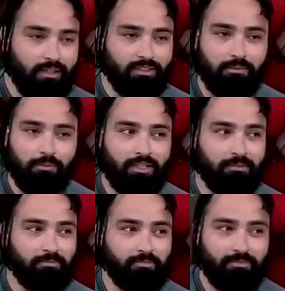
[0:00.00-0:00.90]
Crazy,
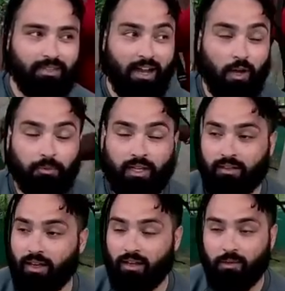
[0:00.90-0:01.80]
man. I hope
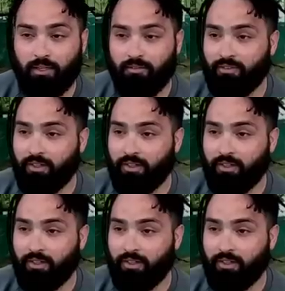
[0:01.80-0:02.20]
they figure something out.